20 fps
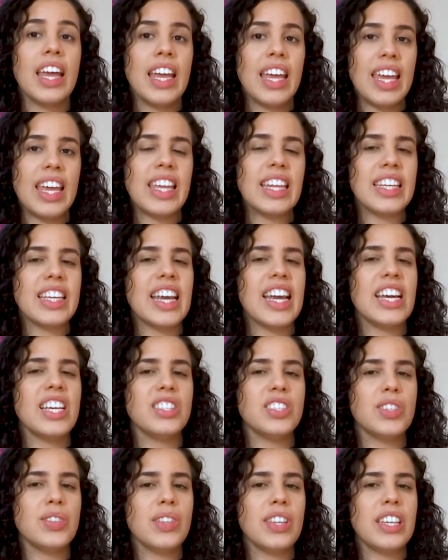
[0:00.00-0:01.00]
In
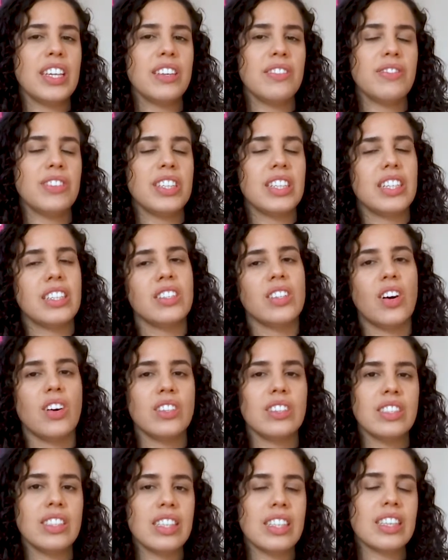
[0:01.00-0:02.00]
case you live in a
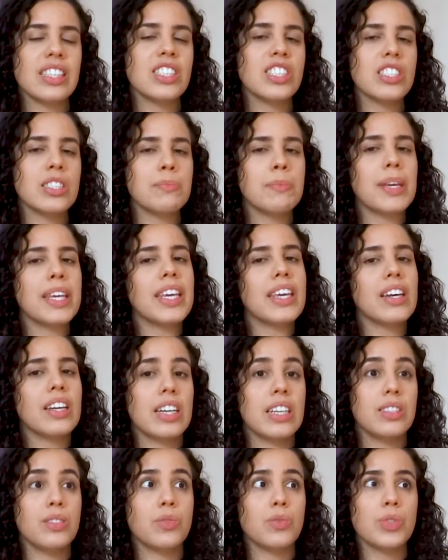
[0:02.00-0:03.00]
non-English speaking
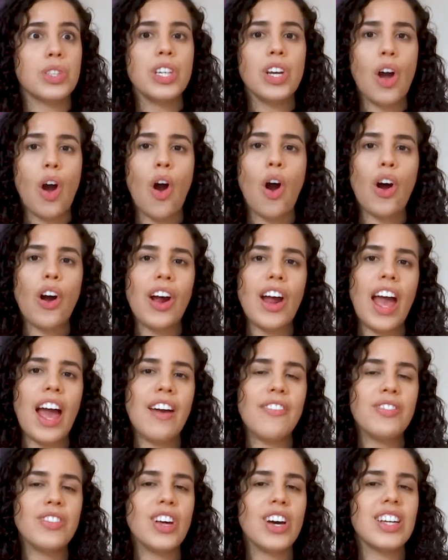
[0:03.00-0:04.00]
country or
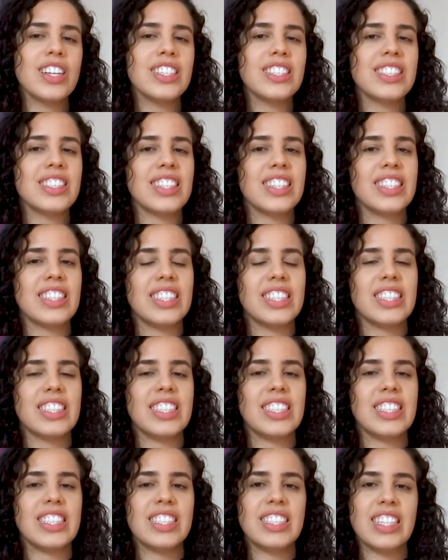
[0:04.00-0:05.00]
have not studied
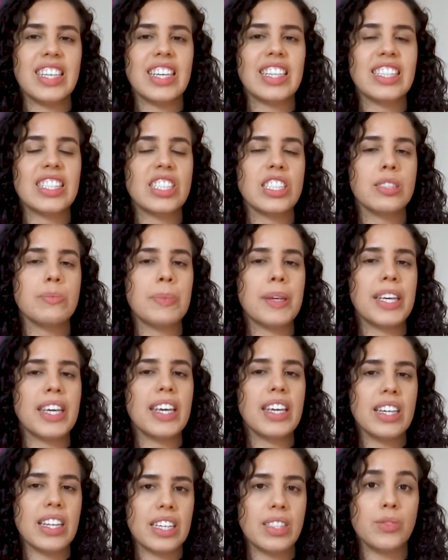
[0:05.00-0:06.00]
in an English
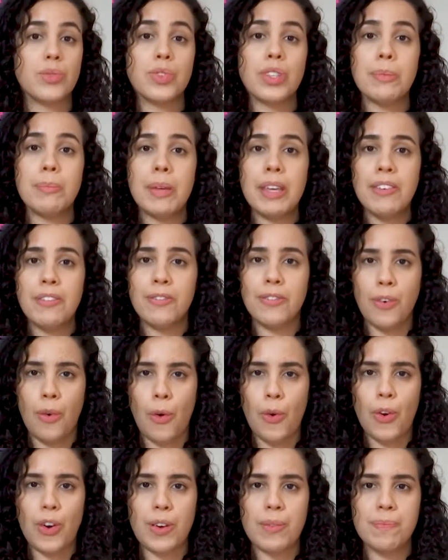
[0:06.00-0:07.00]
speaking country
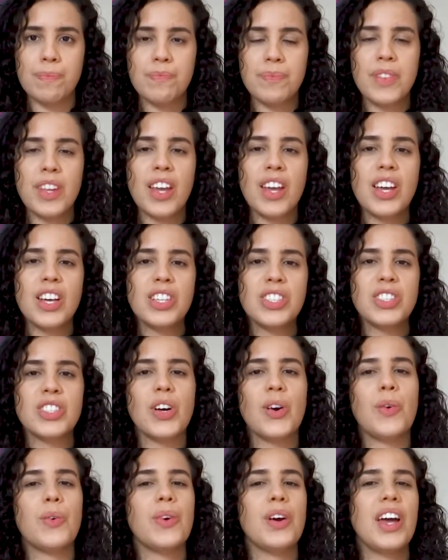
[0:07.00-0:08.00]
before.
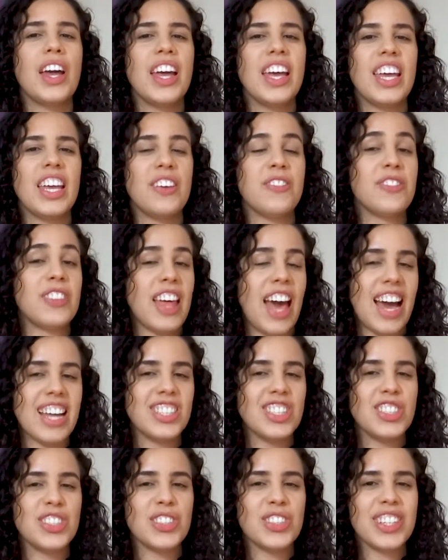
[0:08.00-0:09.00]
So, if
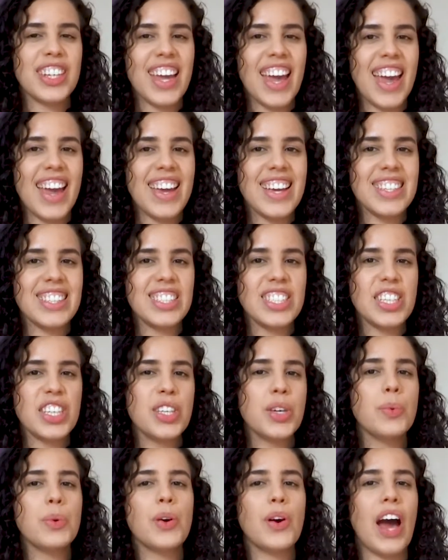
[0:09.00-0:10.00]
that's your case,
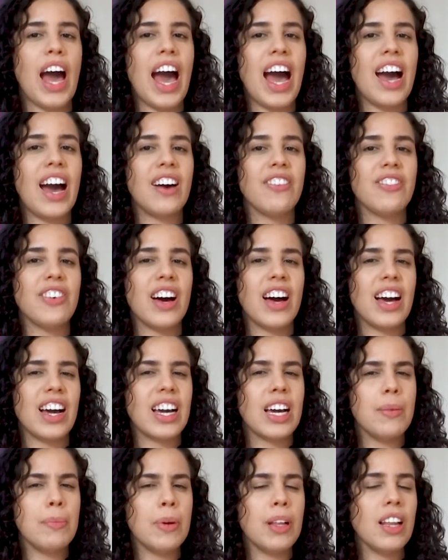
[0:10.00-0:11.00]
you will have
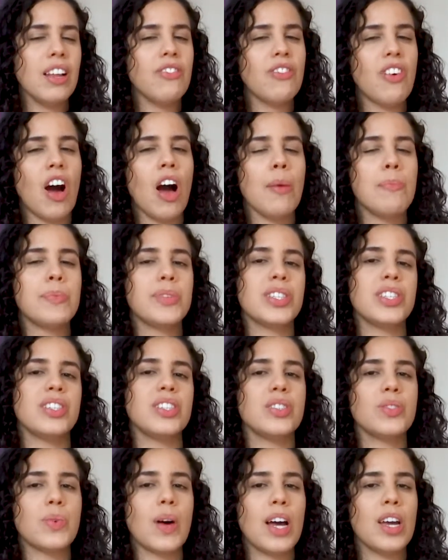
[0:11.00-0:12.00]
a couple of
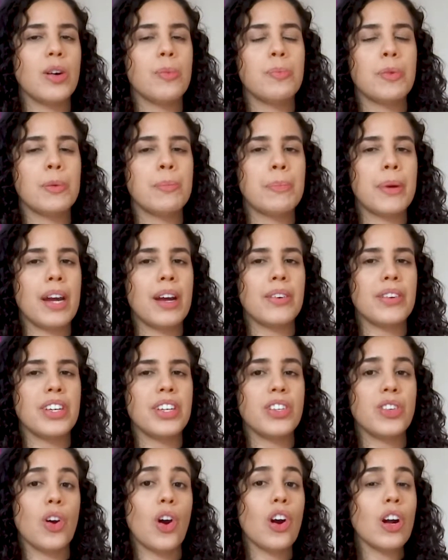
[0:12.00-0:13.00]
options while
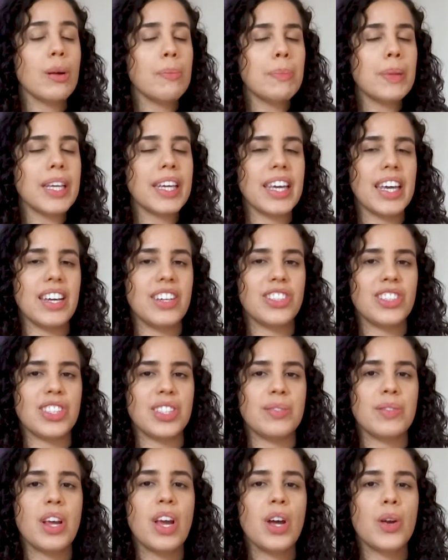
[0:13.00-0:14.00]
preparing your
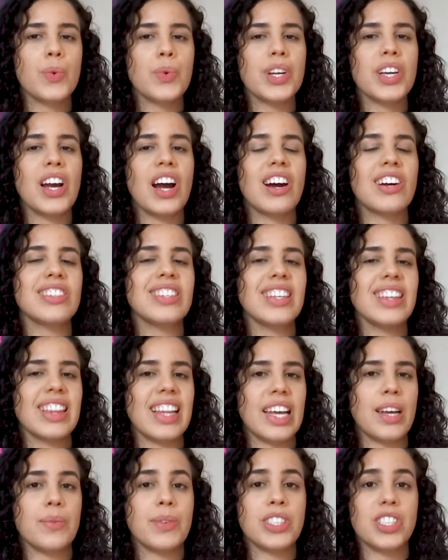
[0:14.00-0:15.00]
application regarding
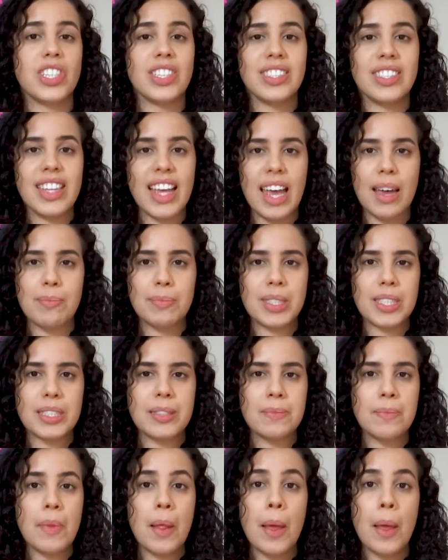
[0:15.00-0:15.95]
language exams.